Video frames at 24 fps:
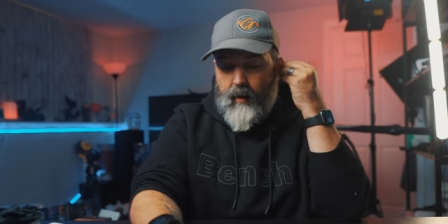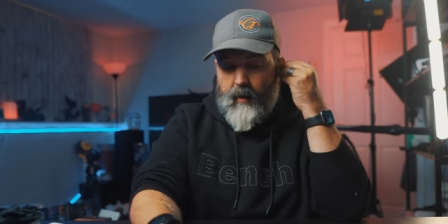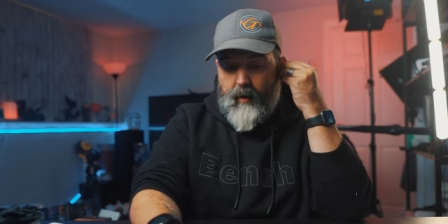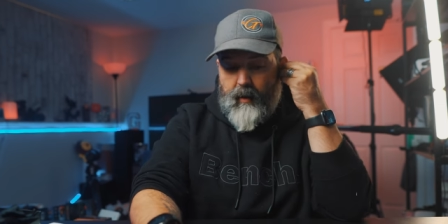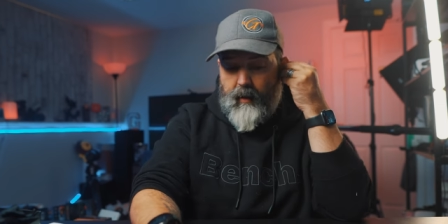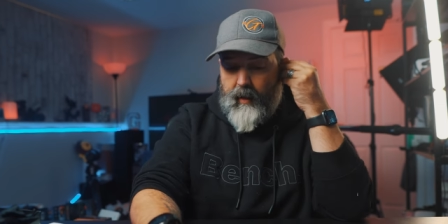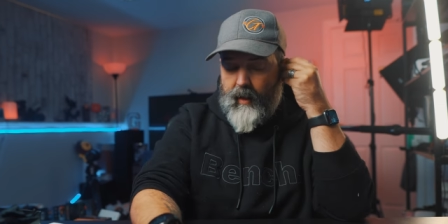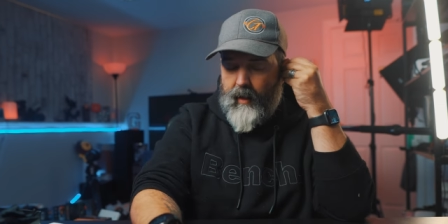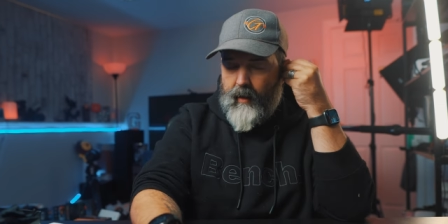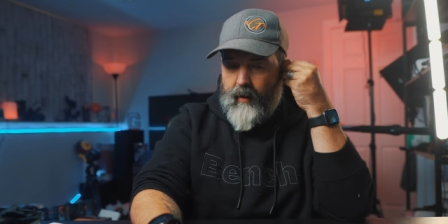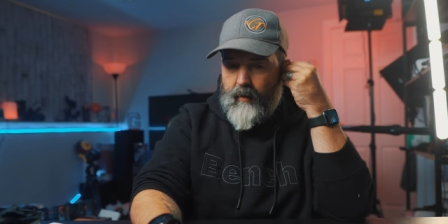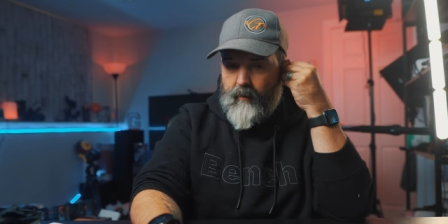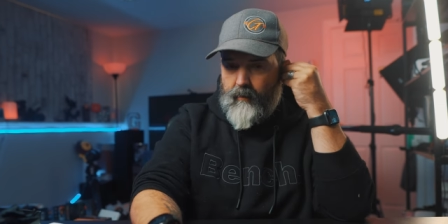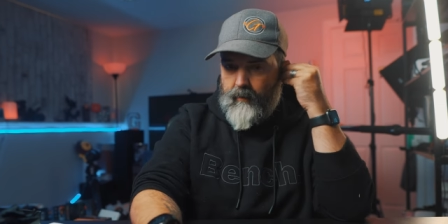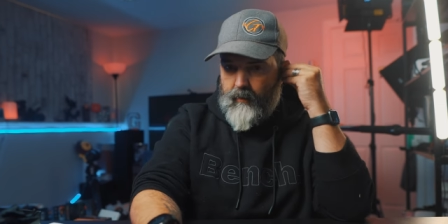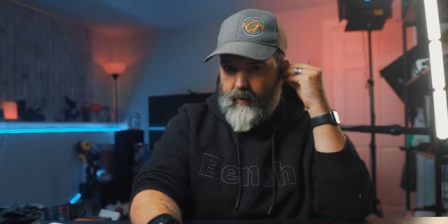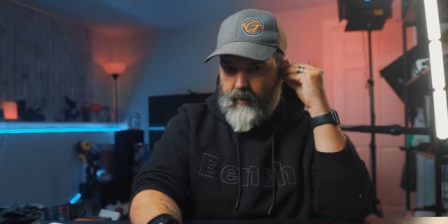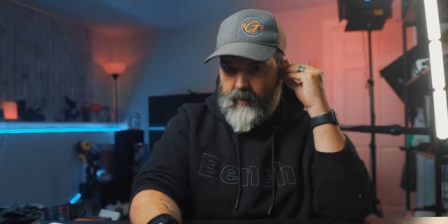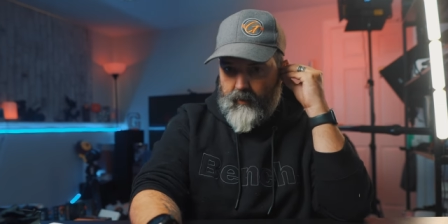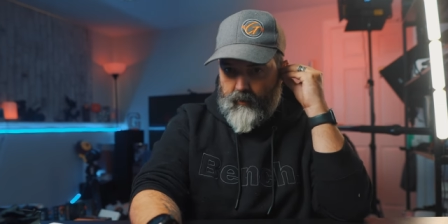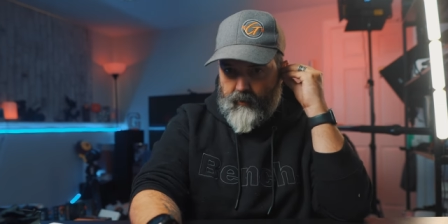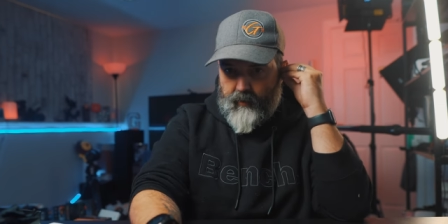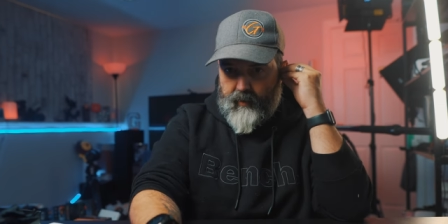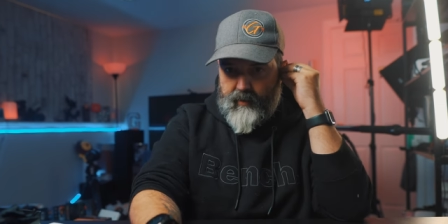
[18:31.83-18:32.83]
Connect.
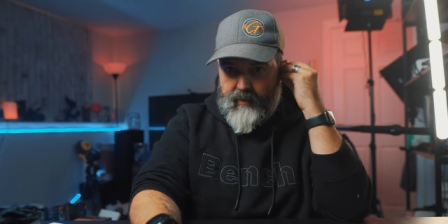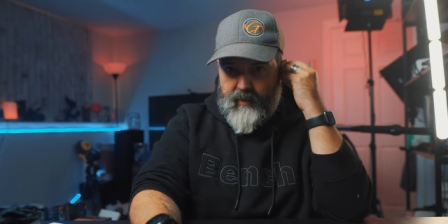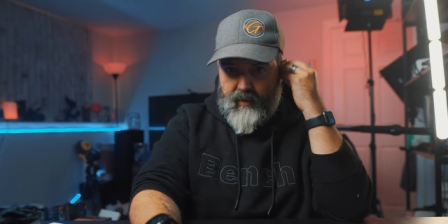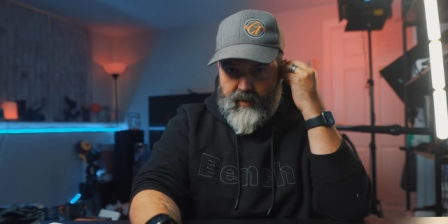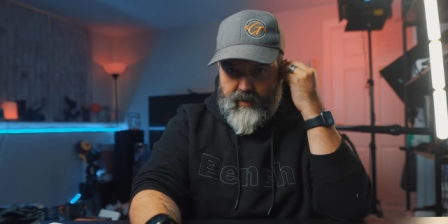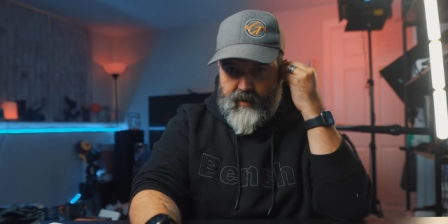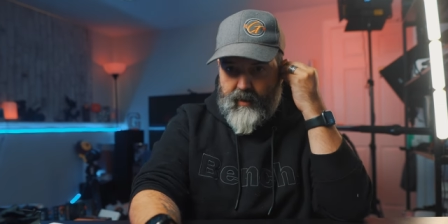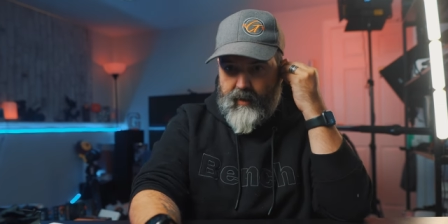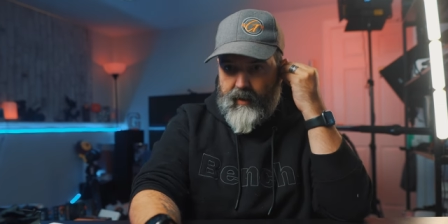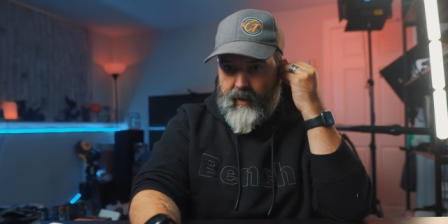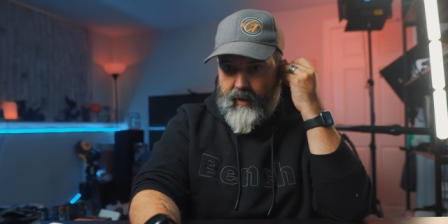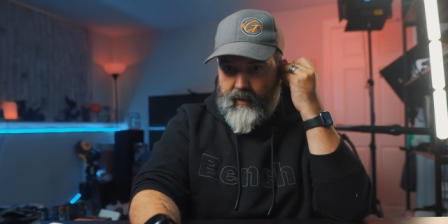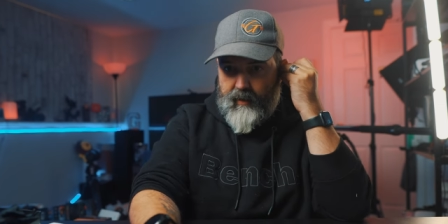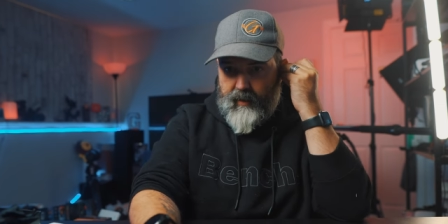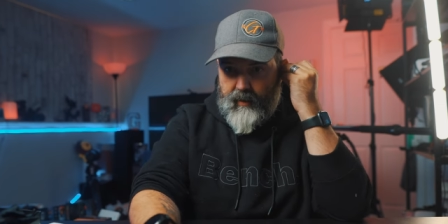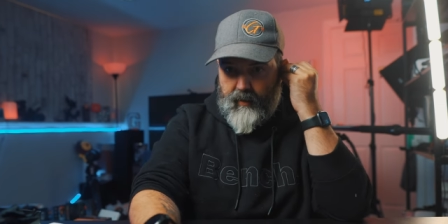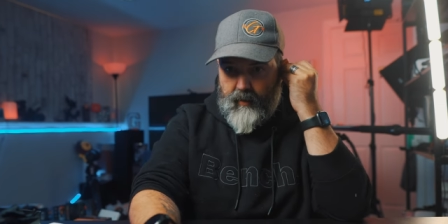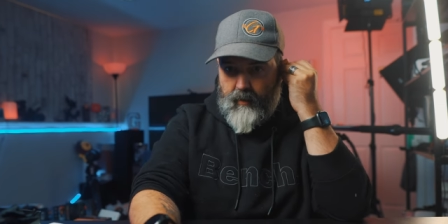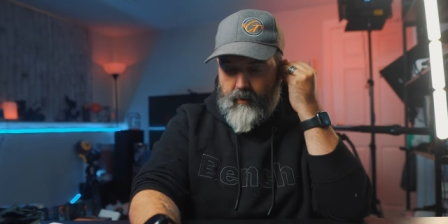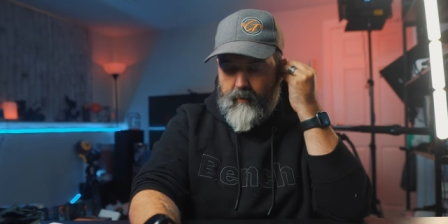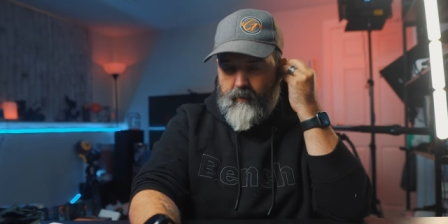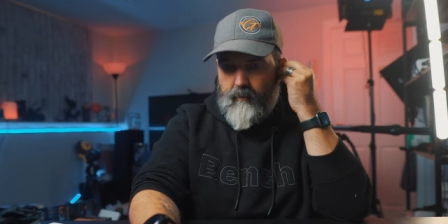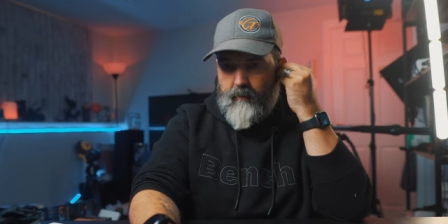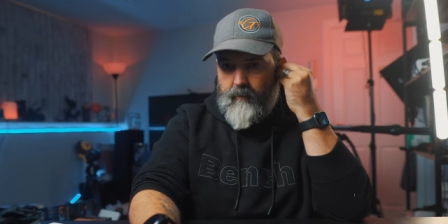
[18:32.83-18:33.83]
It already says connected.